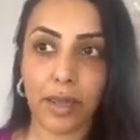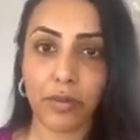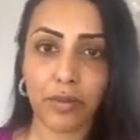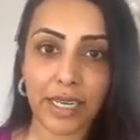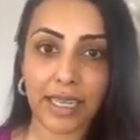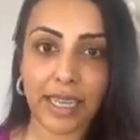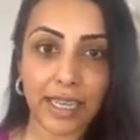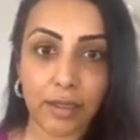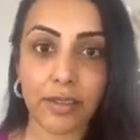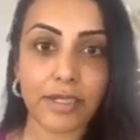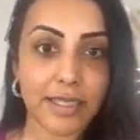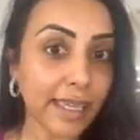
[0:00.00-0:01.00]
really heal
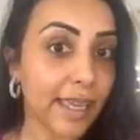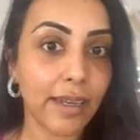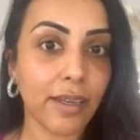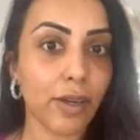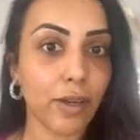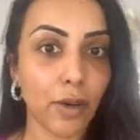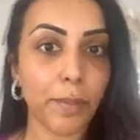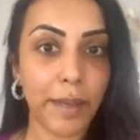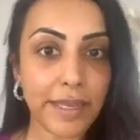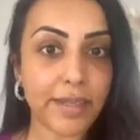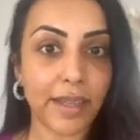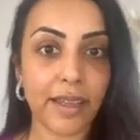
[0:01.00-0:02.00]
the skin a lot
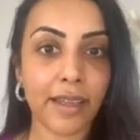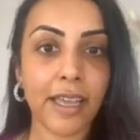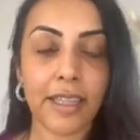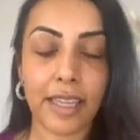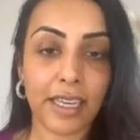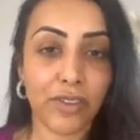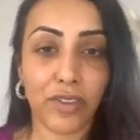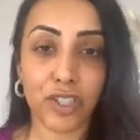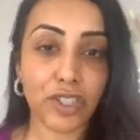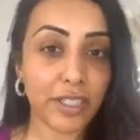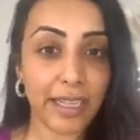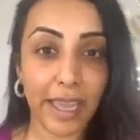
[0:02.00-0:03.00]
better than if you
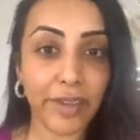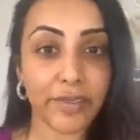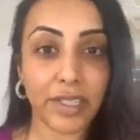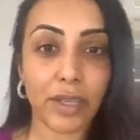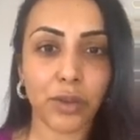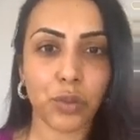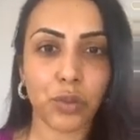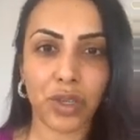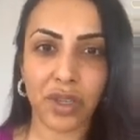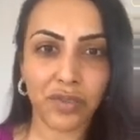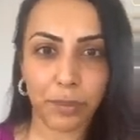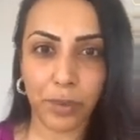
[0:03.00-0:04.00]
just left it, or you
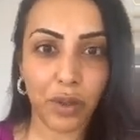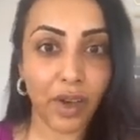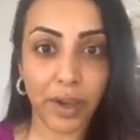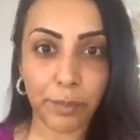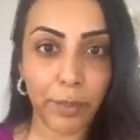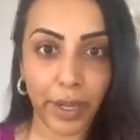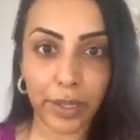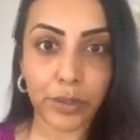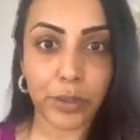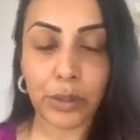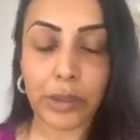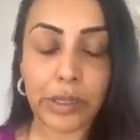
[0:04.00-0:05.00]
even put bio
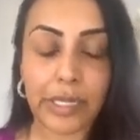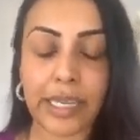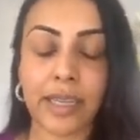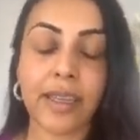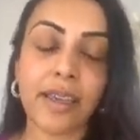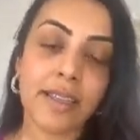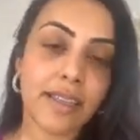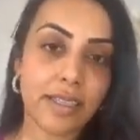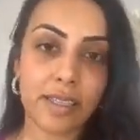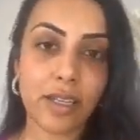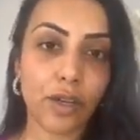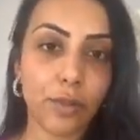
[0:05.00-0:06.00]
oil on it. This
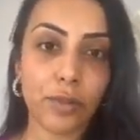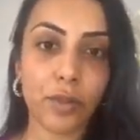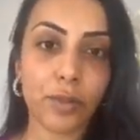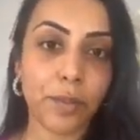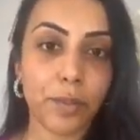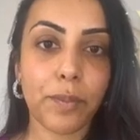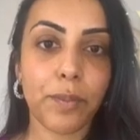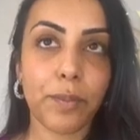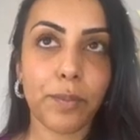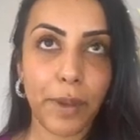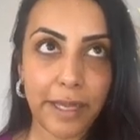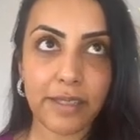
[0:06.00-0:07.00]
is a lot more
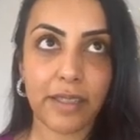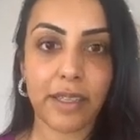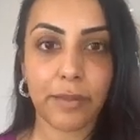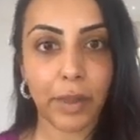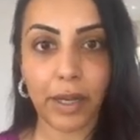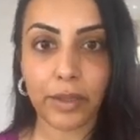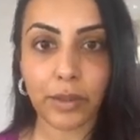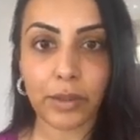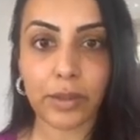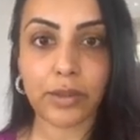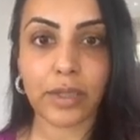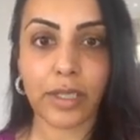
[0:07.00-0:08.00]
better than bio
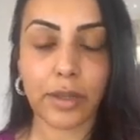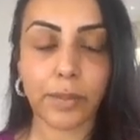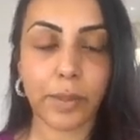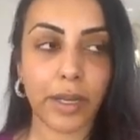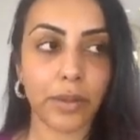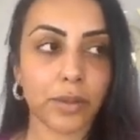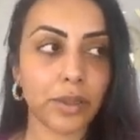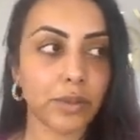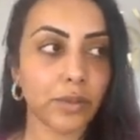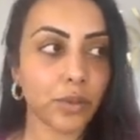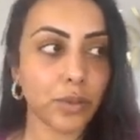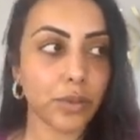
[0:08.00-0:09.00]
oil. You know, bio
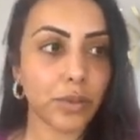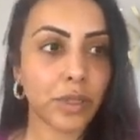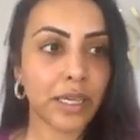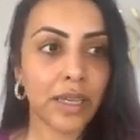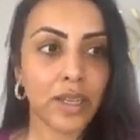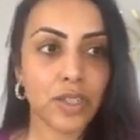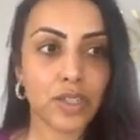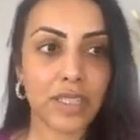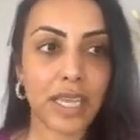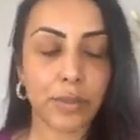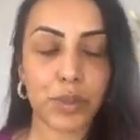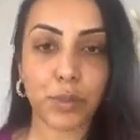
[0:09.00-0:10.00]
oil just
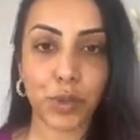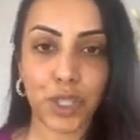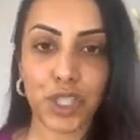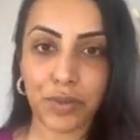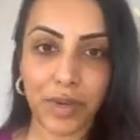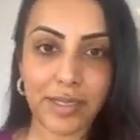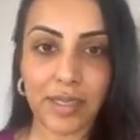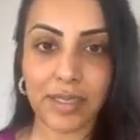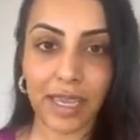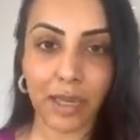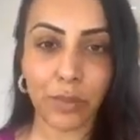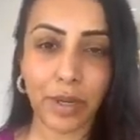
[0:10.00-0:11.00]
helps moisturize the
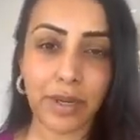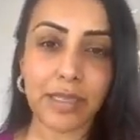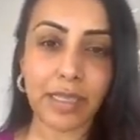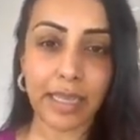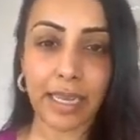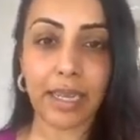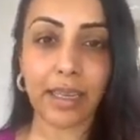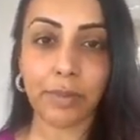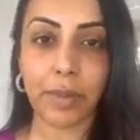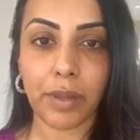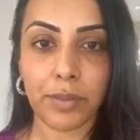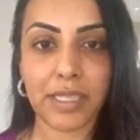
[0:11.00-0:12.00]
skin, whereas in the healing
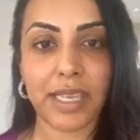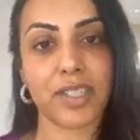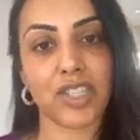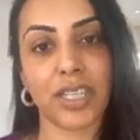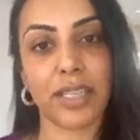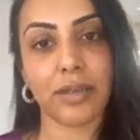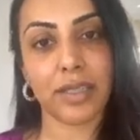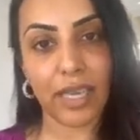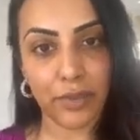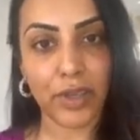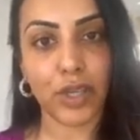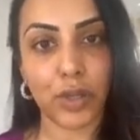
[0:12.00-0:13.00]
balm is actually
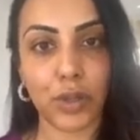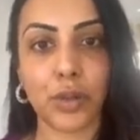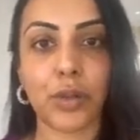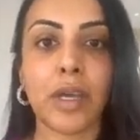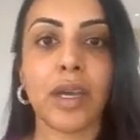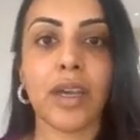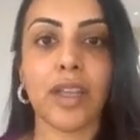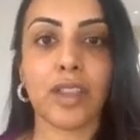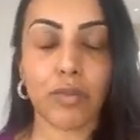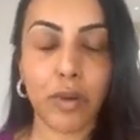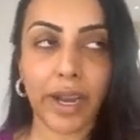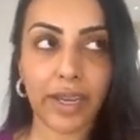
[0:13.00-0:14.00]
giving you the
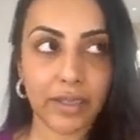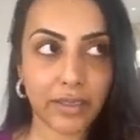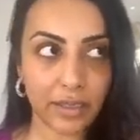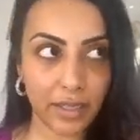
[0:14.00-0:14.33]
right